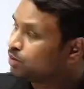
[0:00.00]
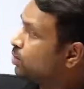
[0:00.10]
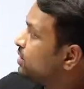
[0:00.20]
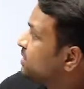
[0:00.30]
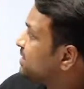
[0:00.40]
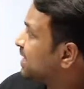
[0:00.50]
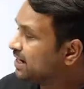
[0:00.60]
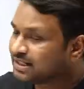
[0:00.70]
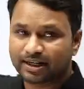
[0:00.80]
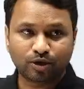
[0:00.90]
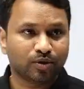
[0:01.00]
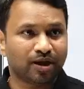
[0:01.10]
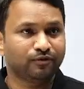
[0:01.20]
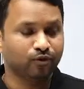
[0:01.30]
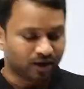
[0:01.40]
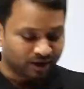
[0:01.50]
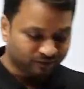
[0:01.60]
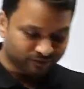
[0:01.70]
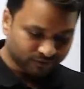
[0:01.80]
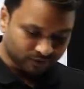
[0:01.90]
what is the size that you have to
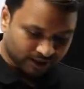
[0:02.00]
have,